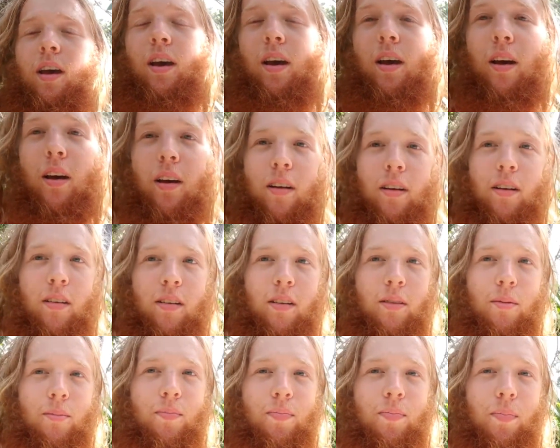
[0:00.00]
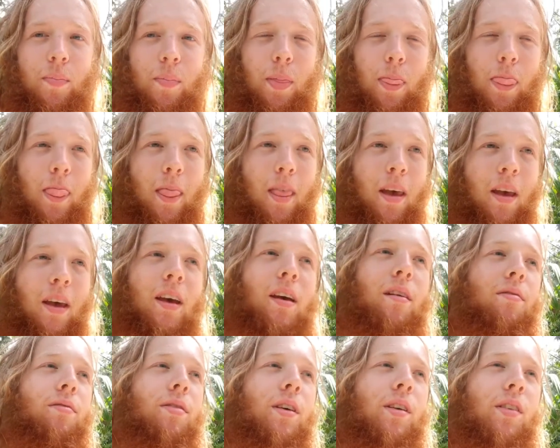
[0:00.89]
And
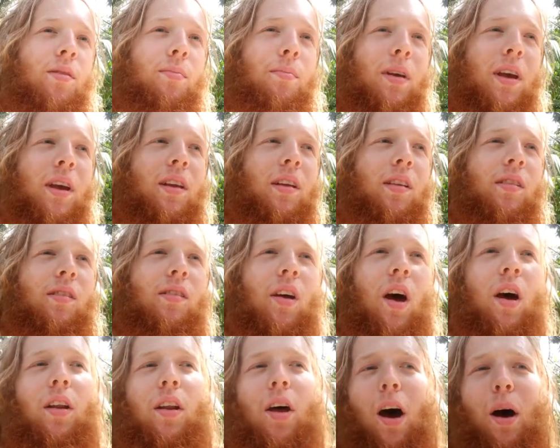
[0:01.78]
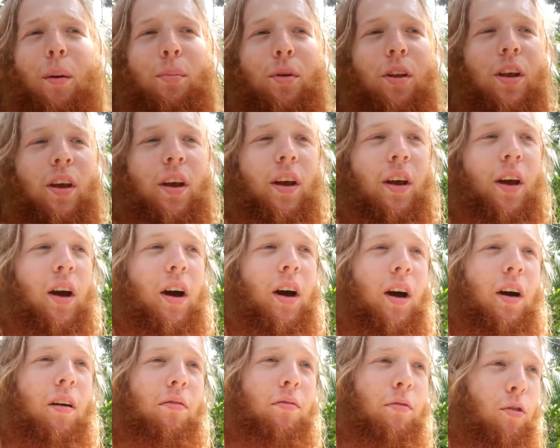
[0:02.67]
if this means adopting
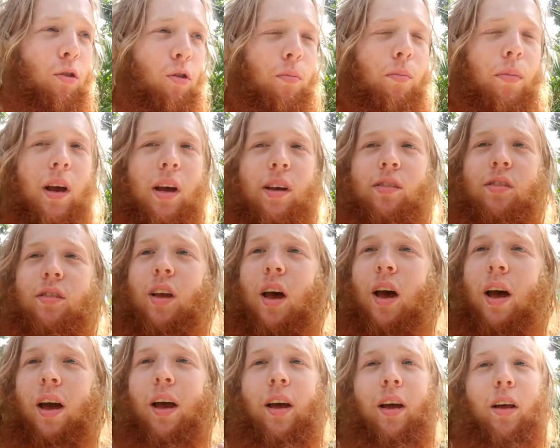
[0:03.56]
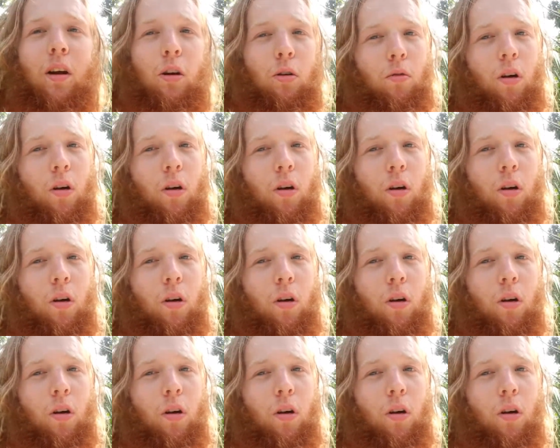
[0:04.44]
a fruit-based diet,